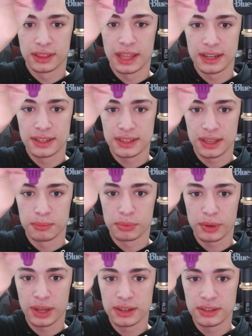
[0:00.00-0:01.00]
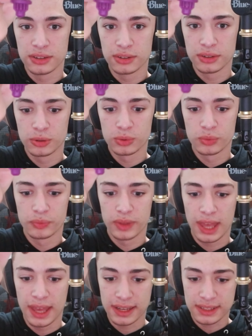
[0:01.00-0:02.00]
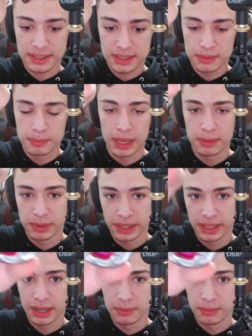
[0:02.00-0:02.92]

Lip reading: That is a brand new X Beyblade.